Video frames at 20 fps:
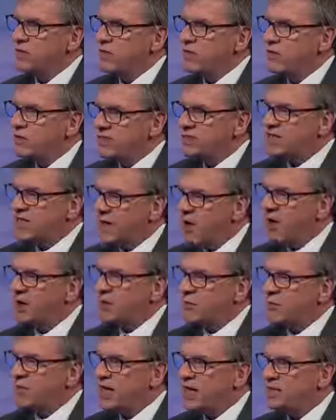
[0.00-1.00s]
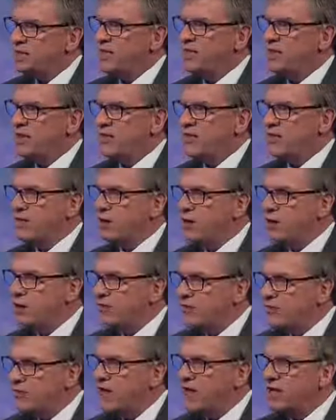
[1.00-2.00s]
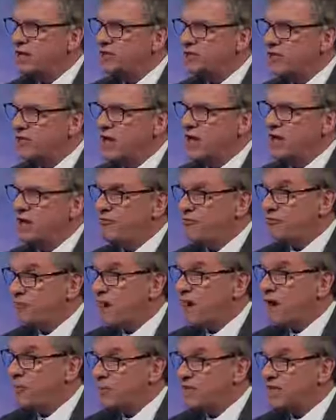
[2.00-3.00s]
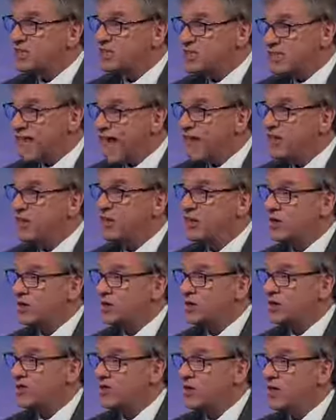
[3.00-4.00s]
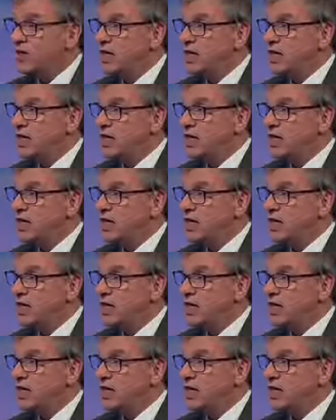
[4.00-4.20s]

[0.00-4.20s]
There is an argument, isn't there, that on things like farming standards,